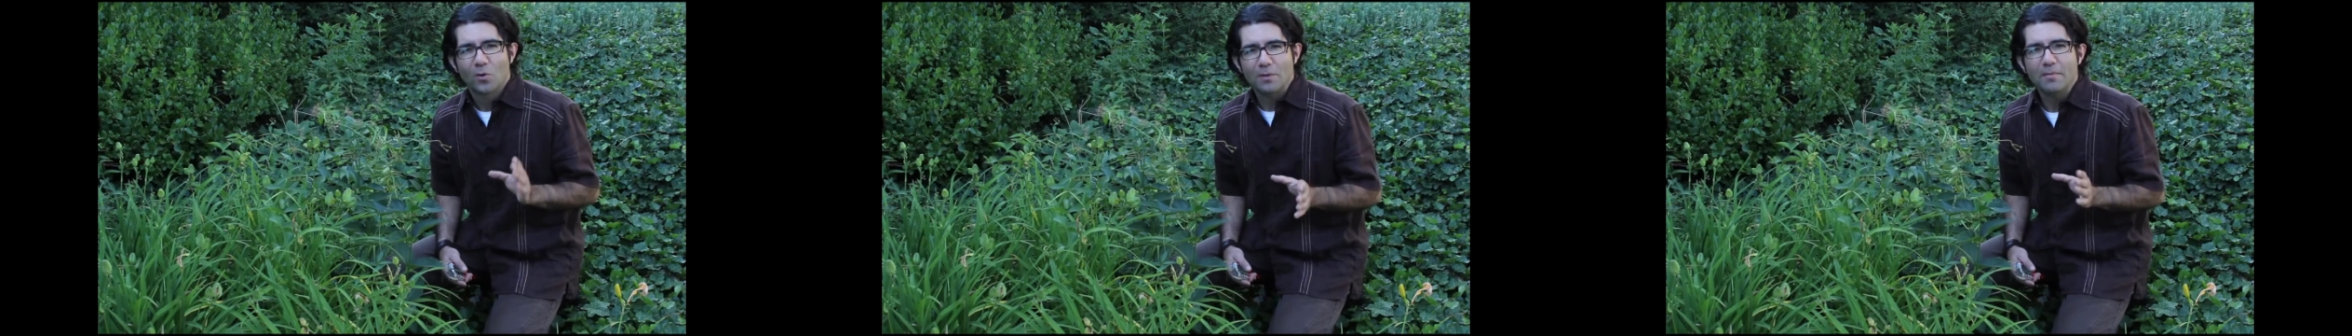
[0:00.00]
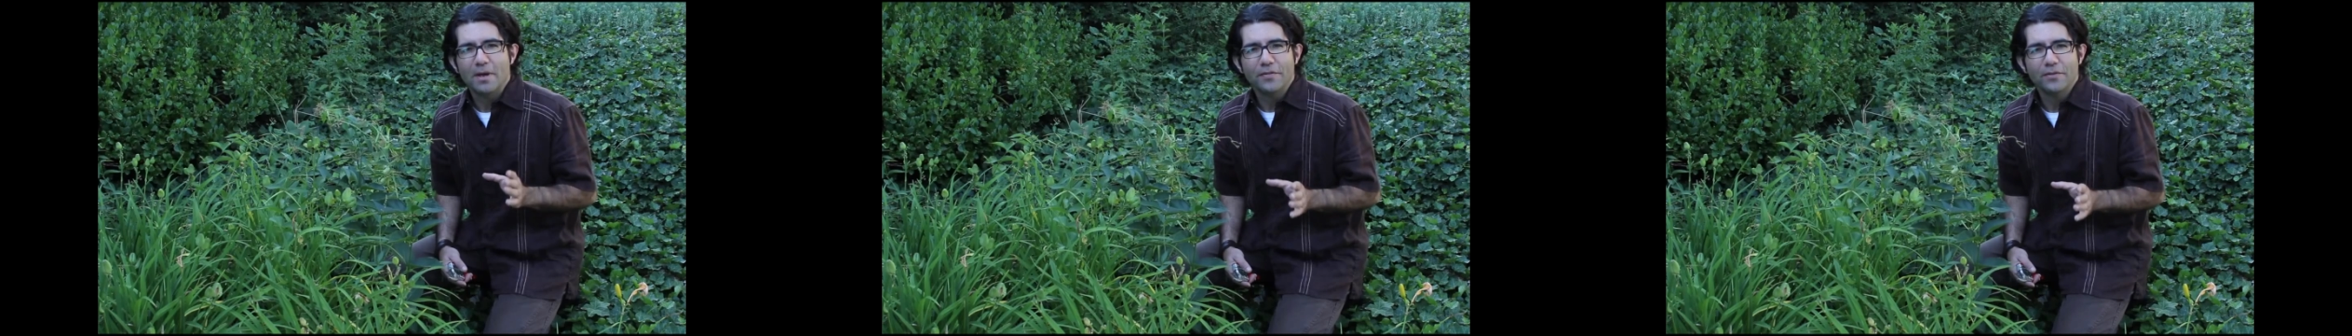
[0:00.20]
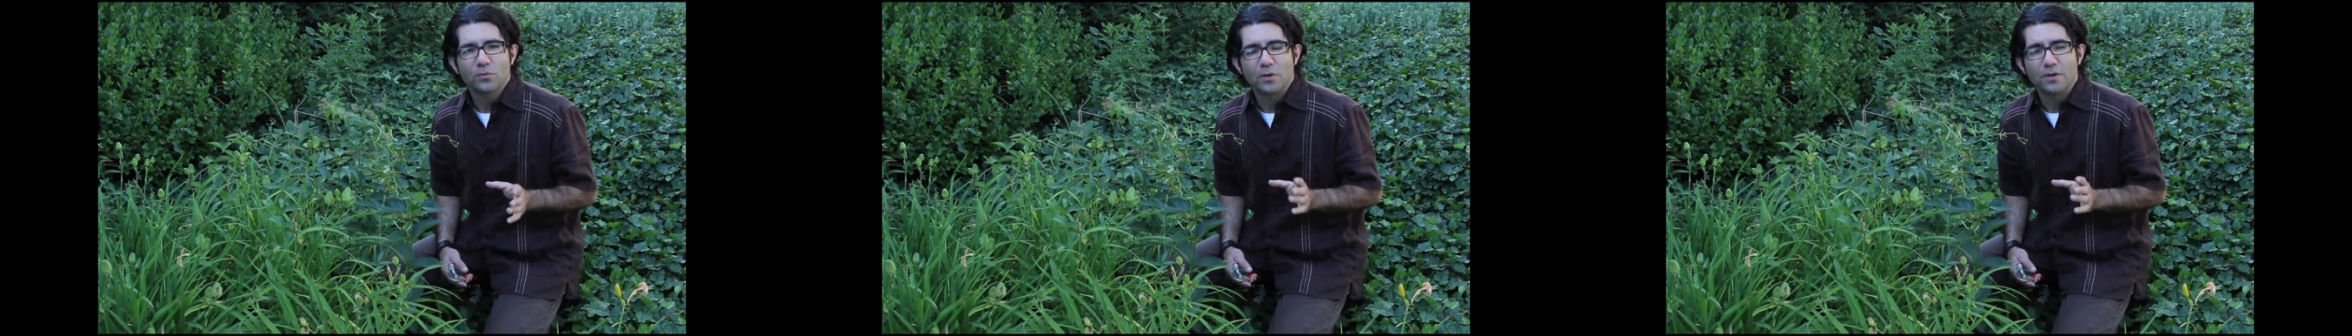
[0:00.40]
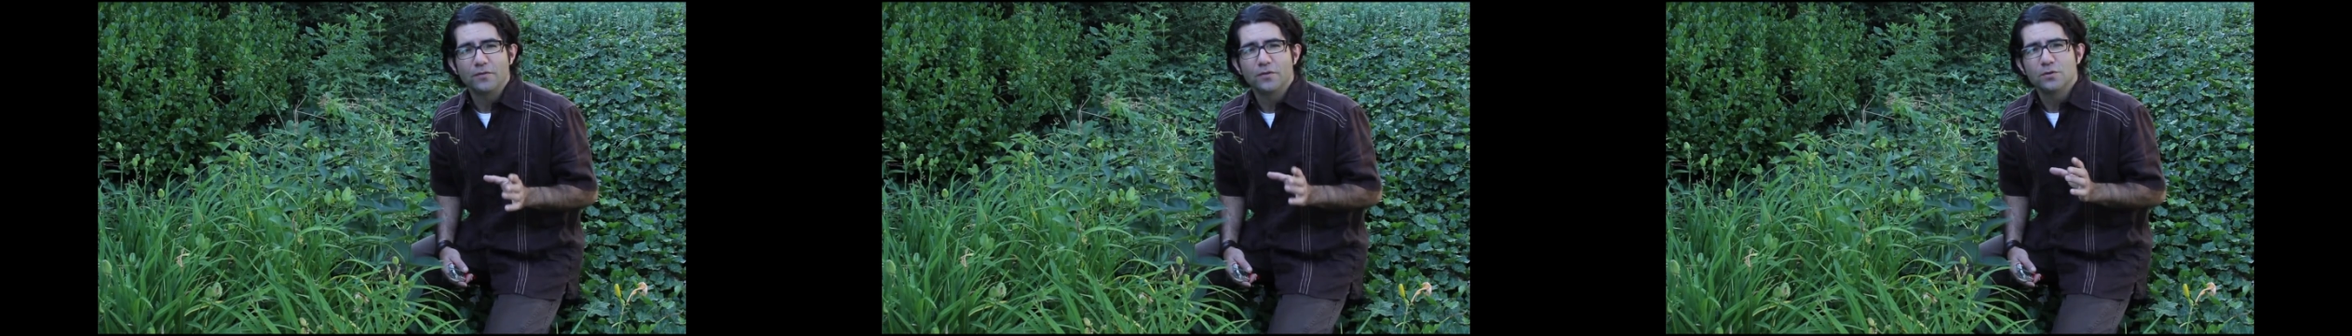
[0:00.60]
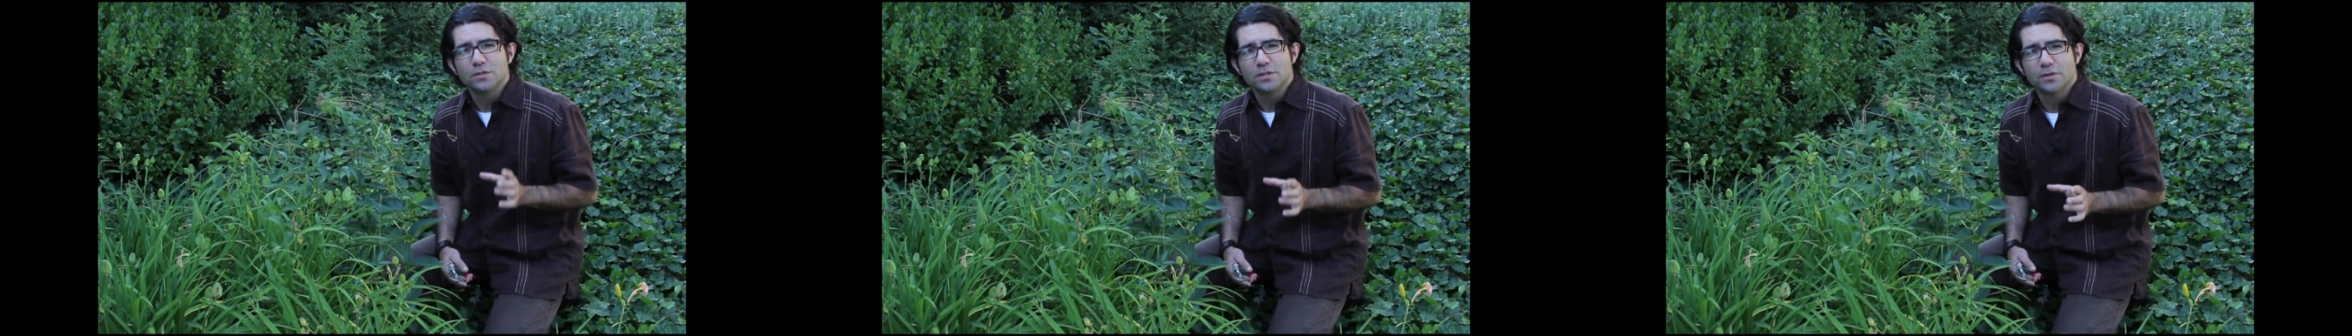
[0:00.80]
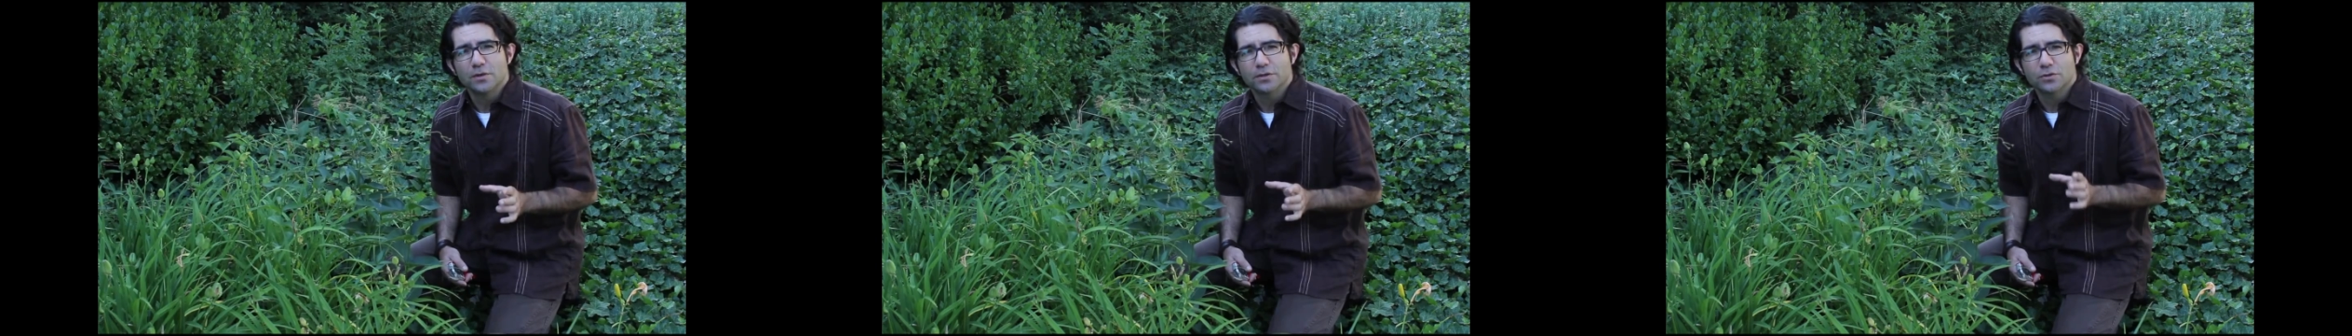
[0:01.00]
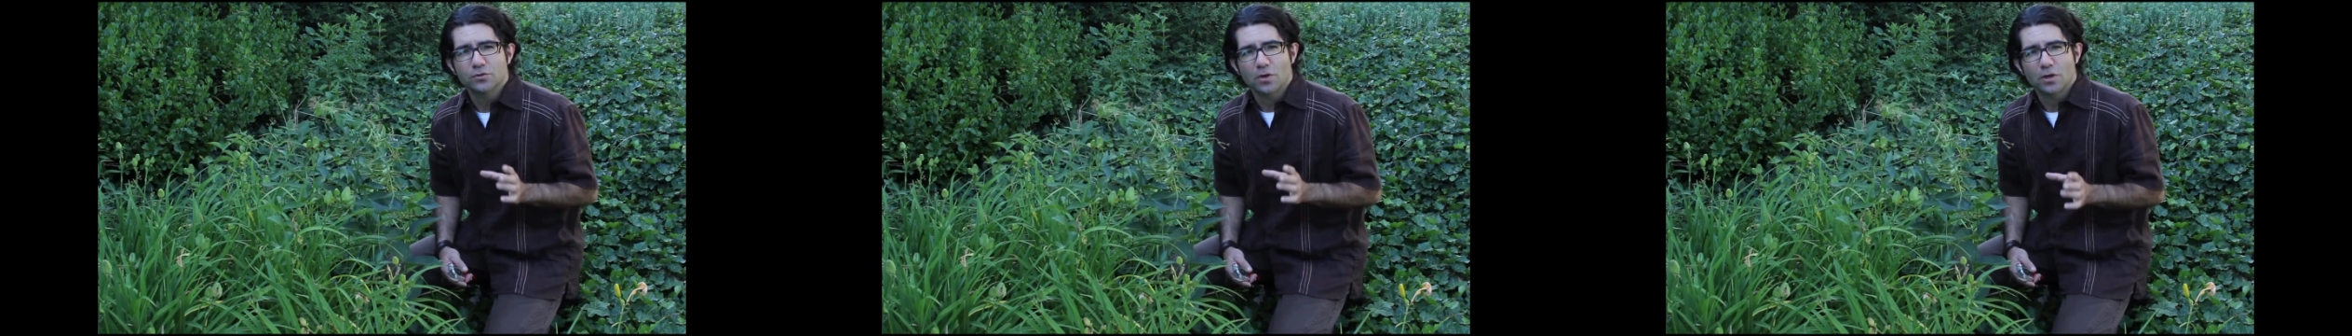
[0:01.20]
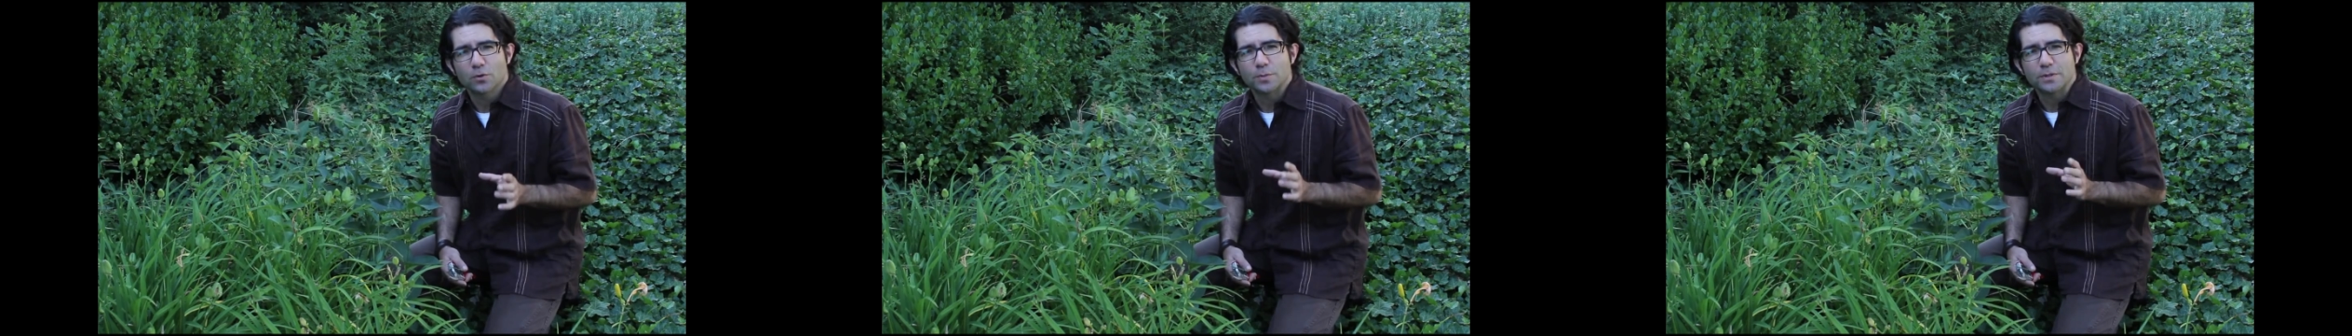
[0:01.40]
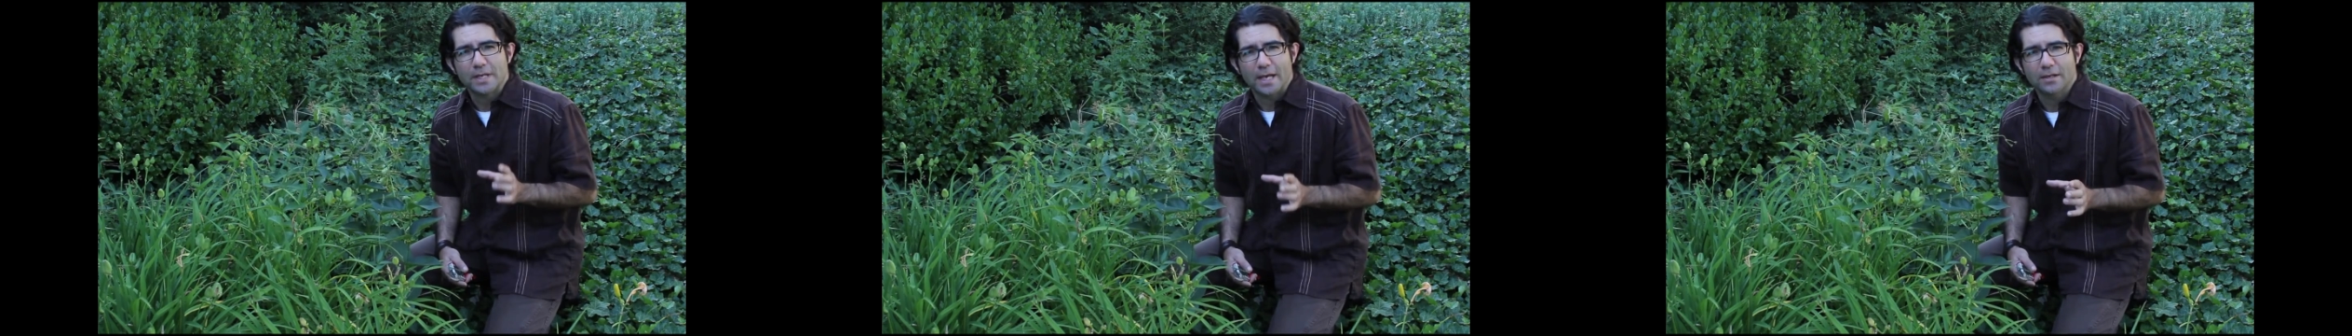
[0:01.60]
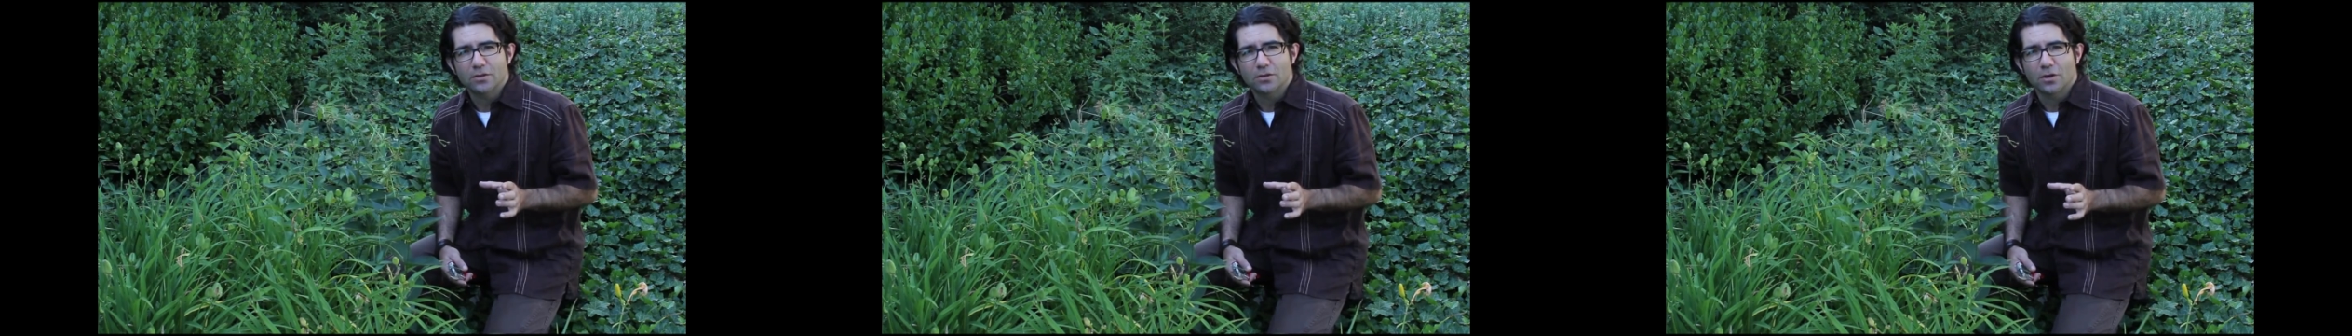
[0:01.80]
One method we've used here at the Toronto
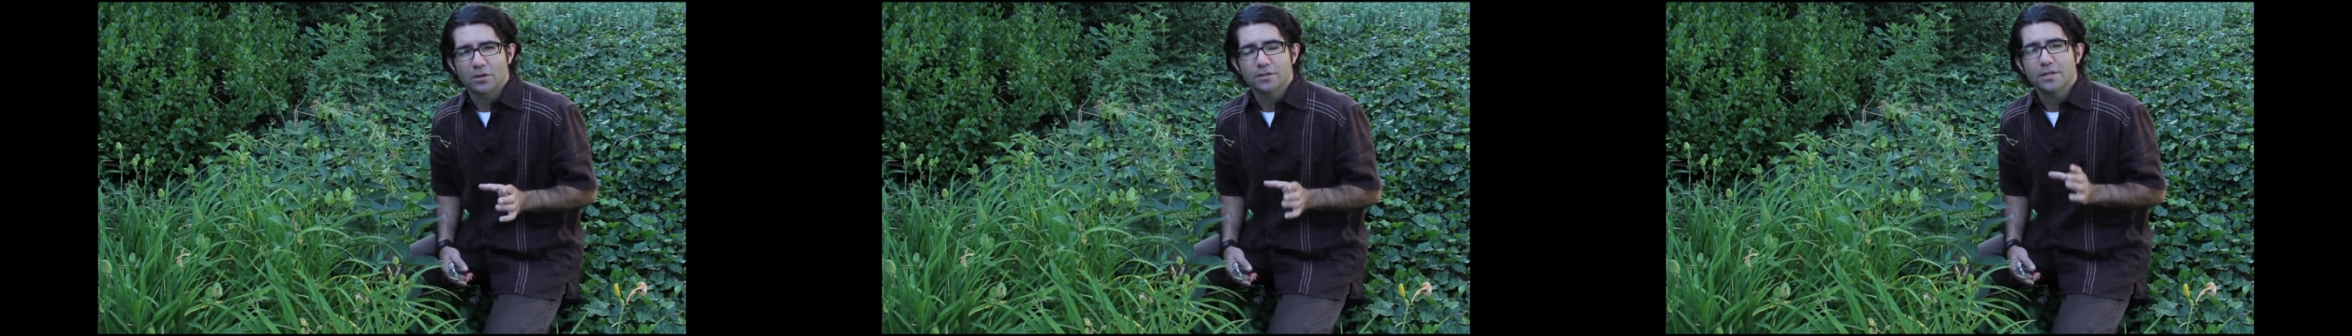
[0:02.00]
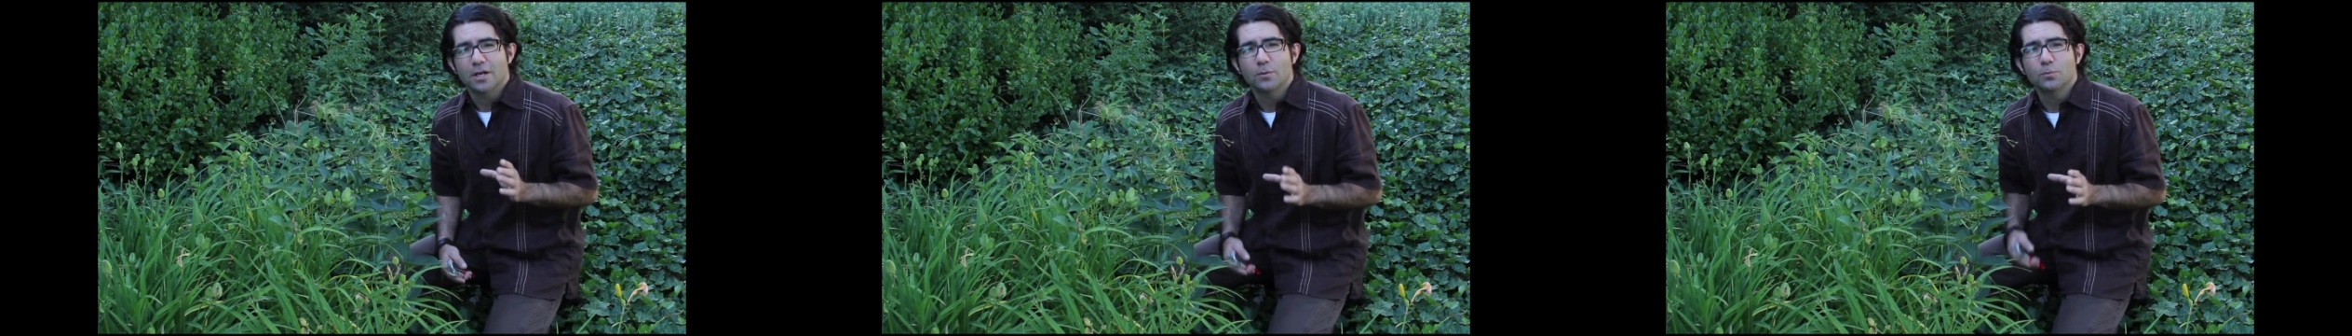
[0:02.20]
Botanical Garden